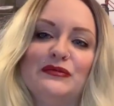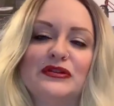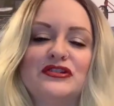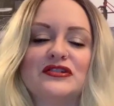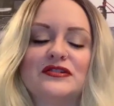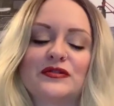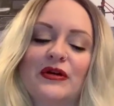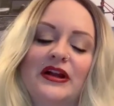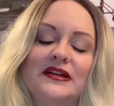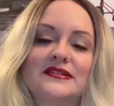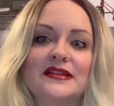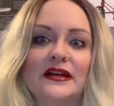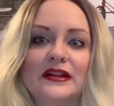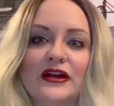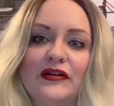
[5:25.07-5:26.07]
which is great
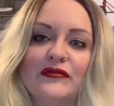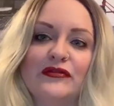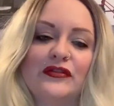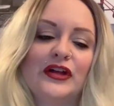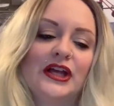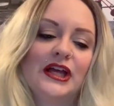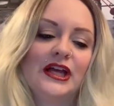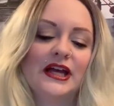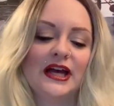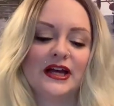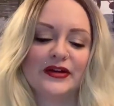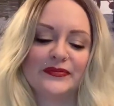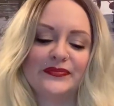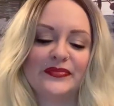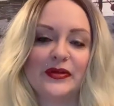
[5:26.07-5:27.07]
because I love
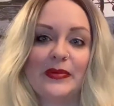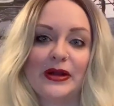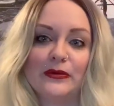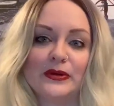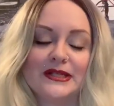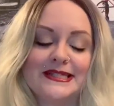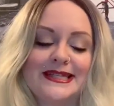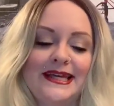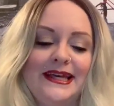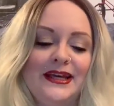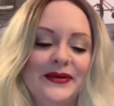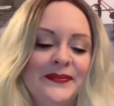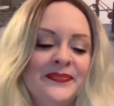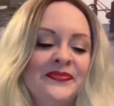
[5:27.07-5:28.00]
the Bedouin tea.